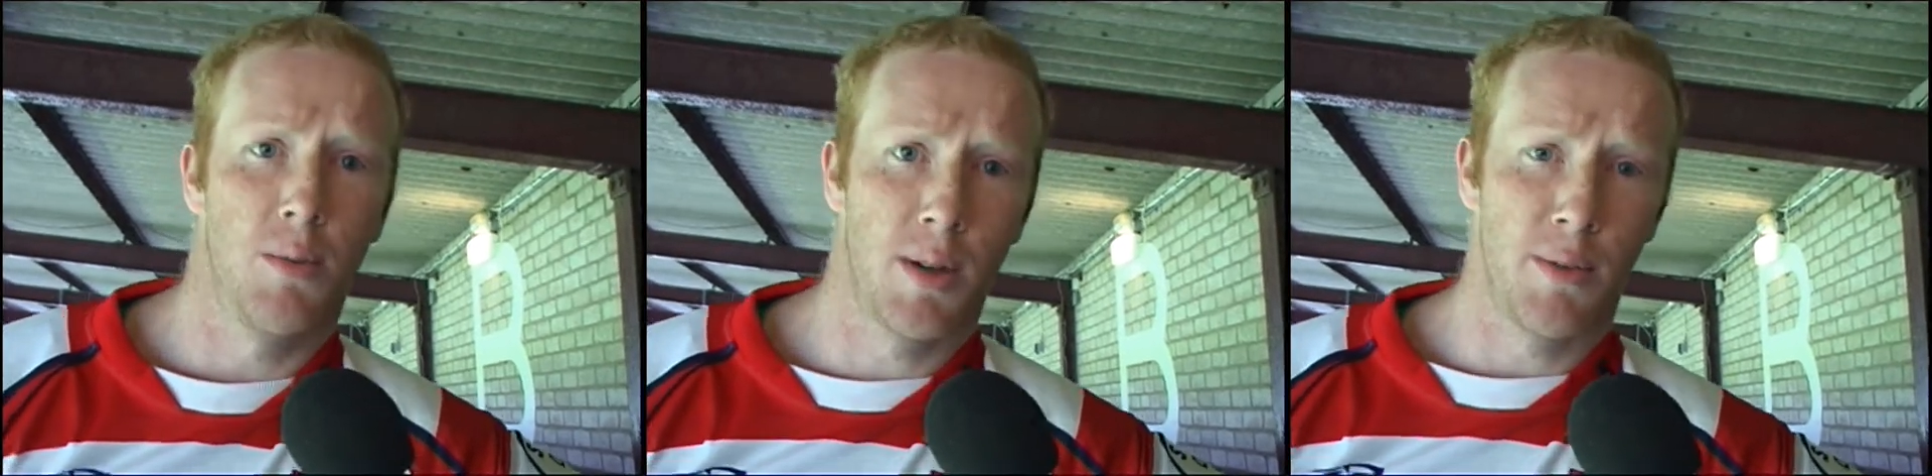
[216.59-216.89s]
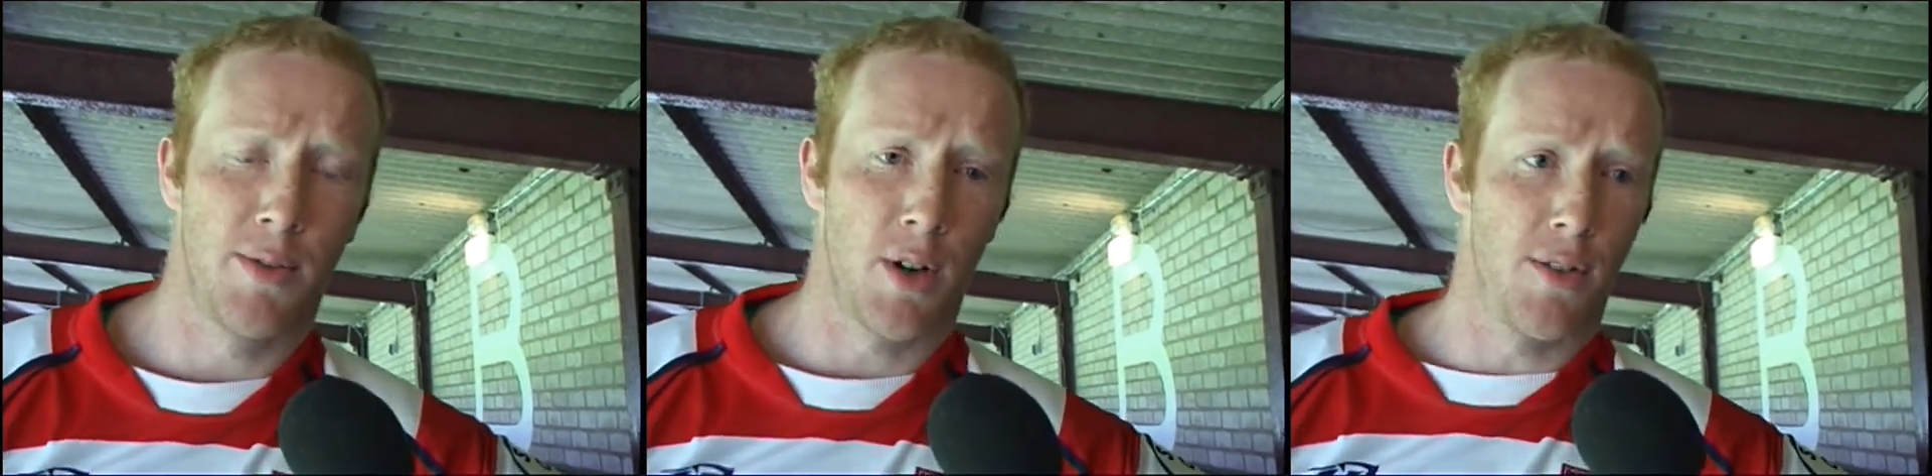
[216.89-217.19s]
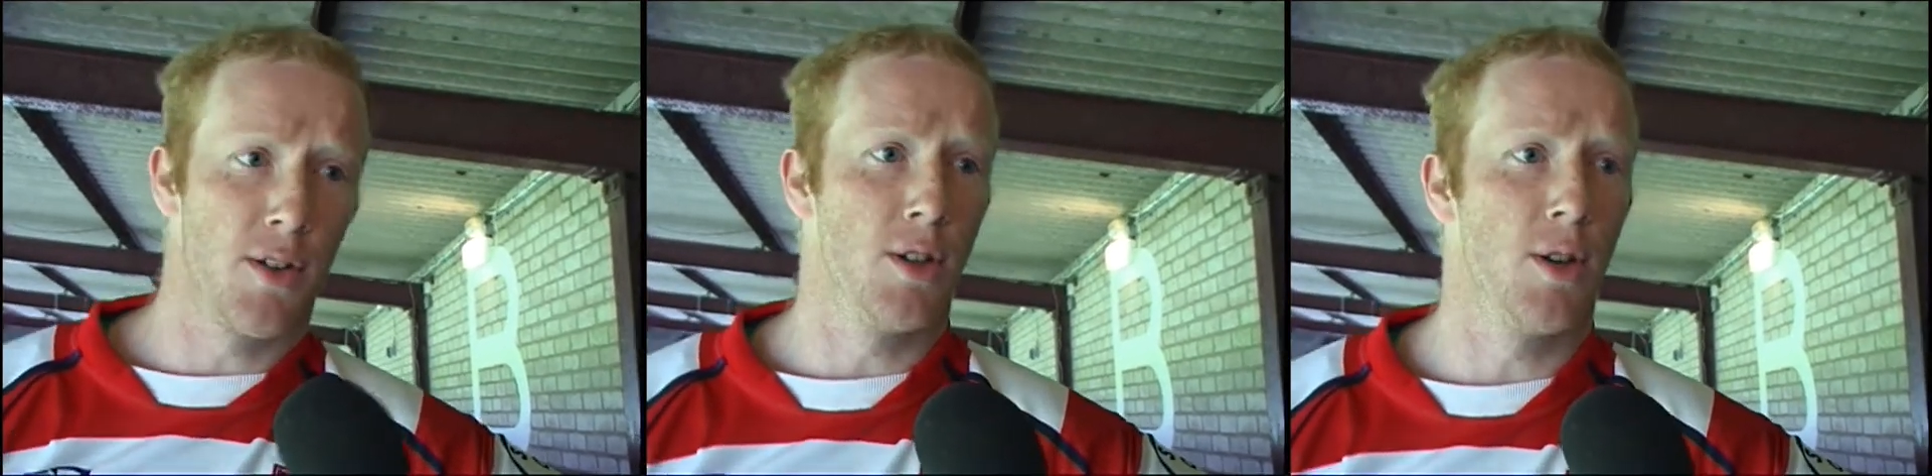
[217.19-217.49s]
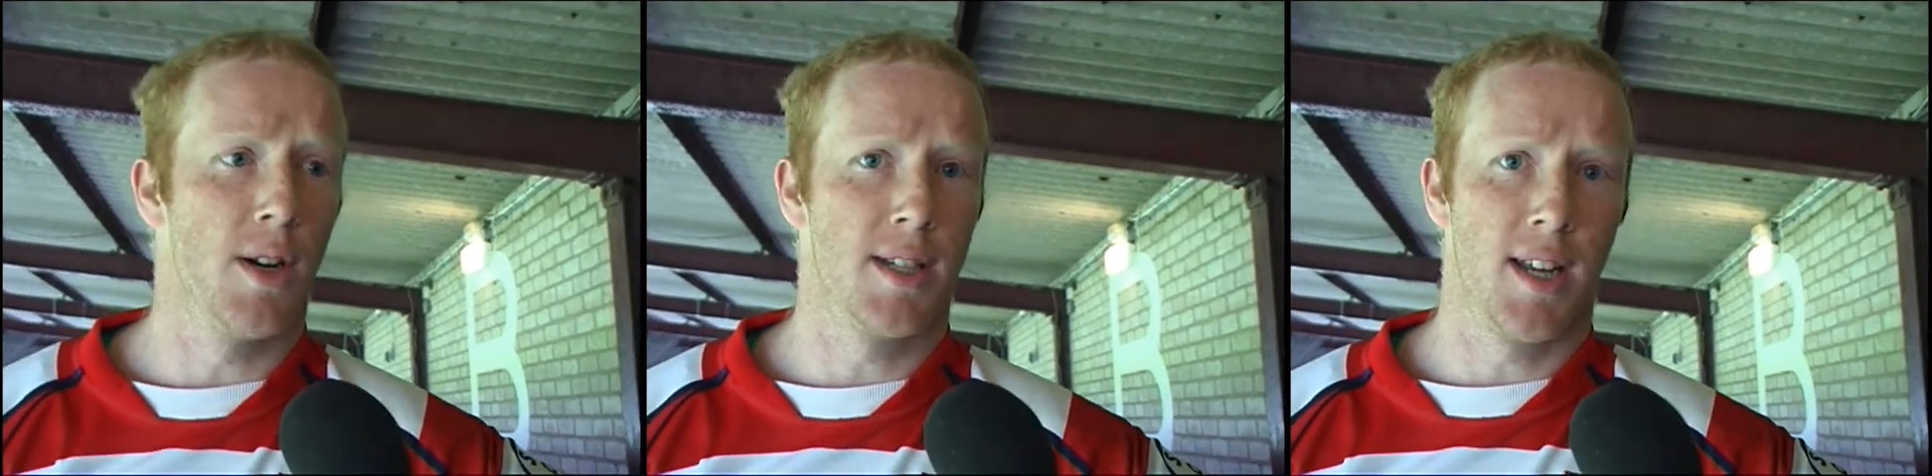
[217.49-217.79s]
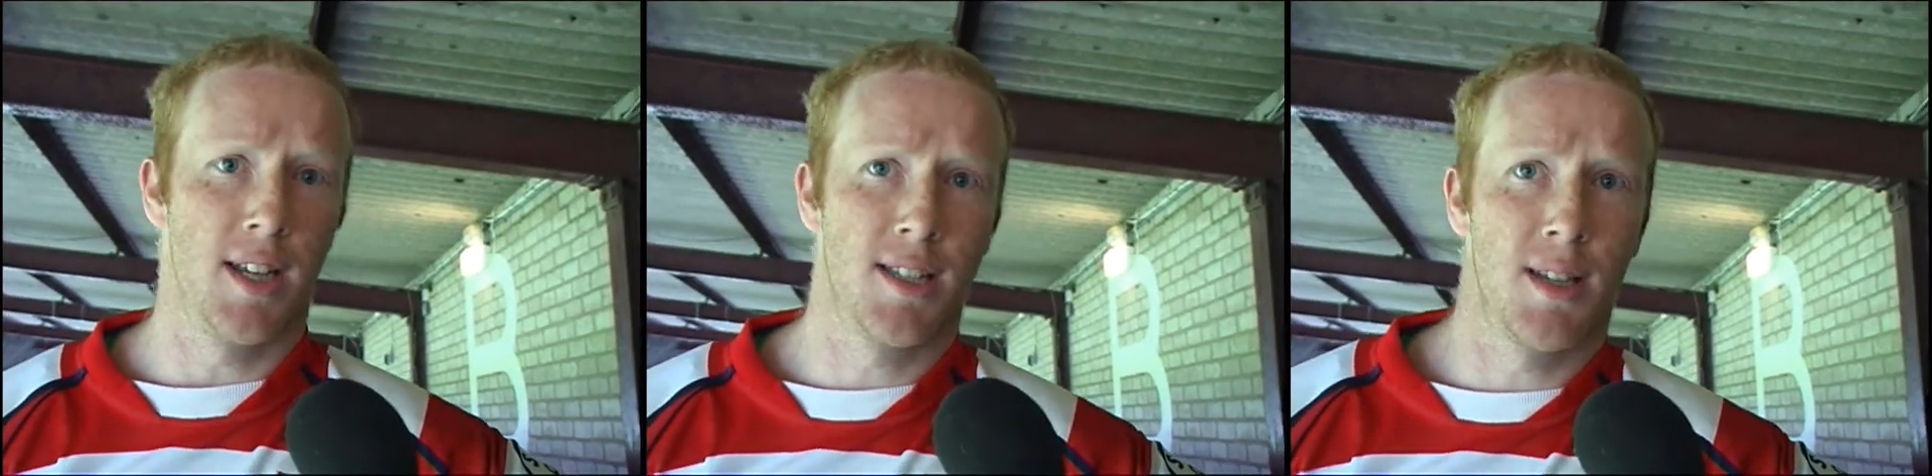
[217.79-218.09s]
we've got a few new
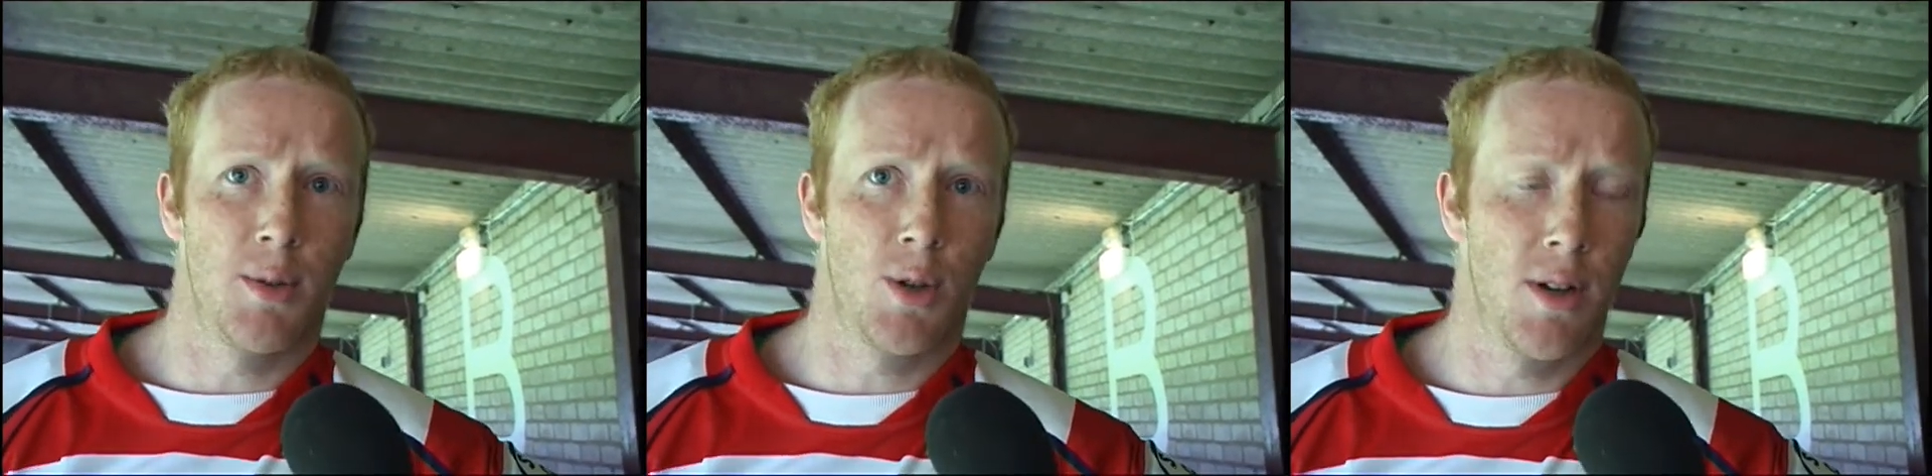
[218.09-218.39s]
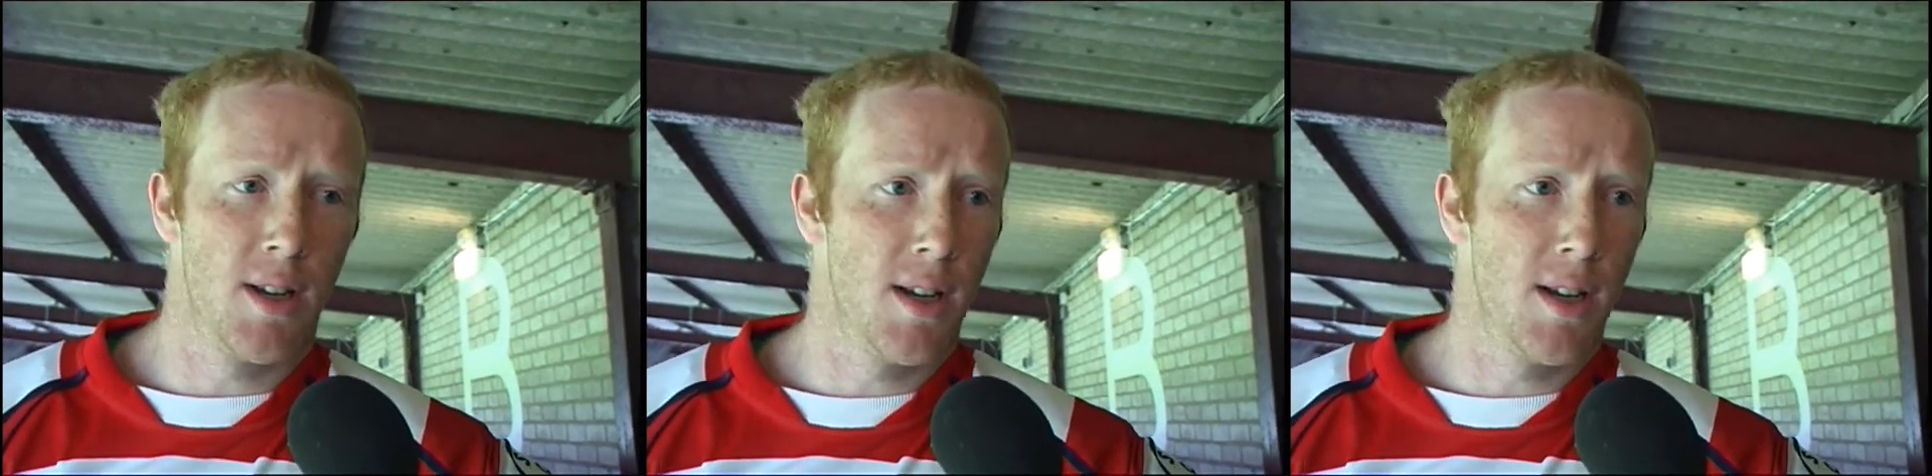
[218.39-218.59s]
ideas that we're trying